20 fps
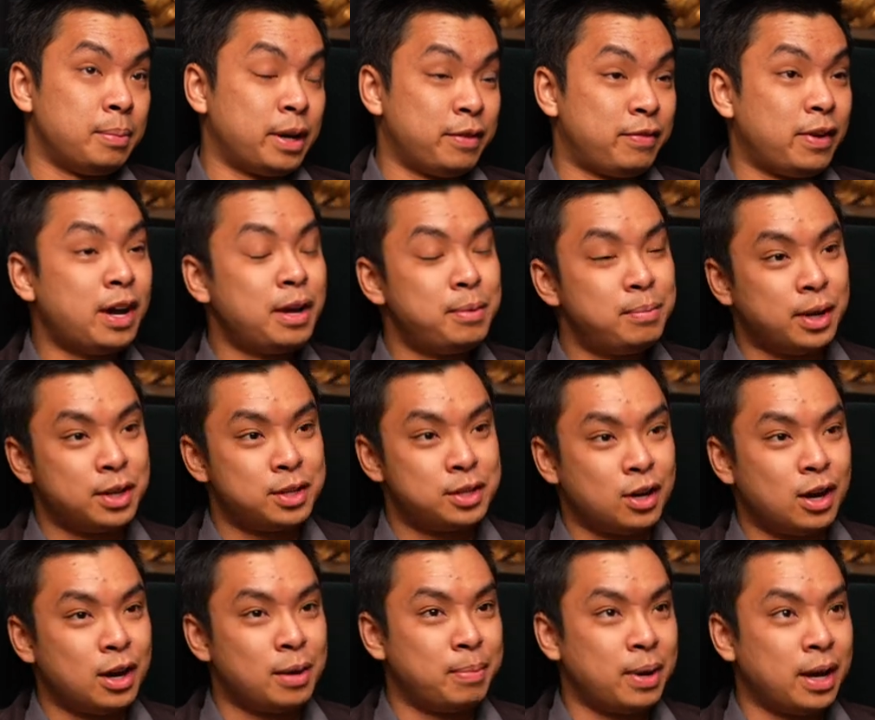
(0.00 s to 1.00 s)
But if I had my
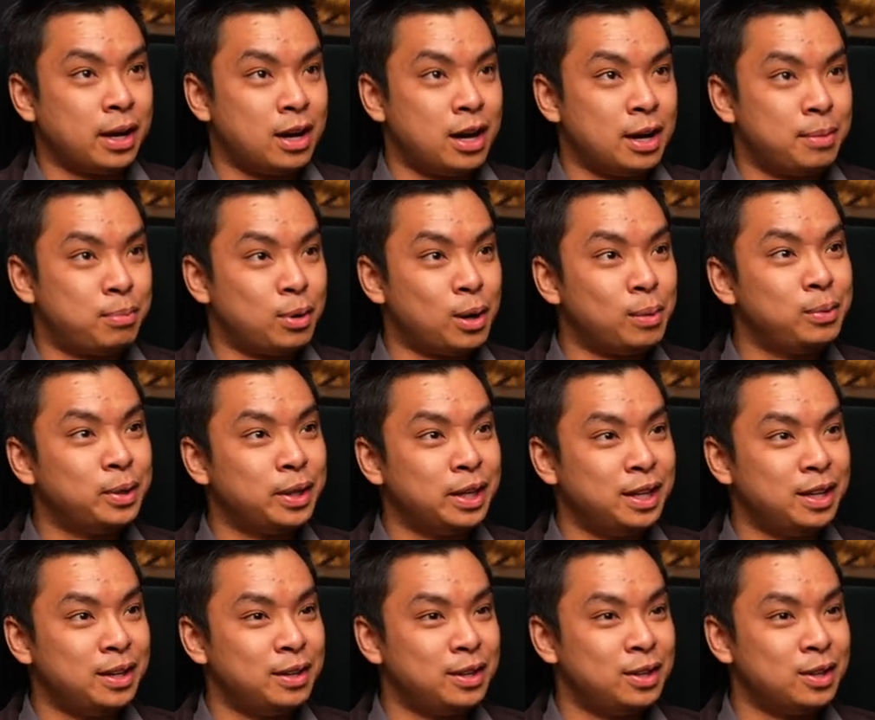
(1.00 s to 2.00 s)
time back, I'd
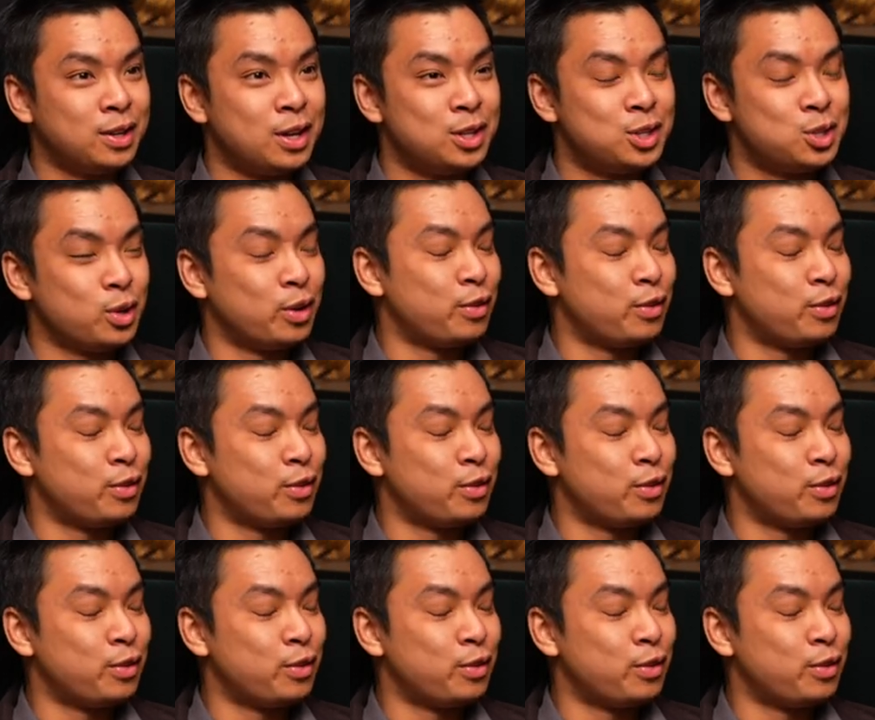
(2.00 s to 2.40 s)
probably, you know,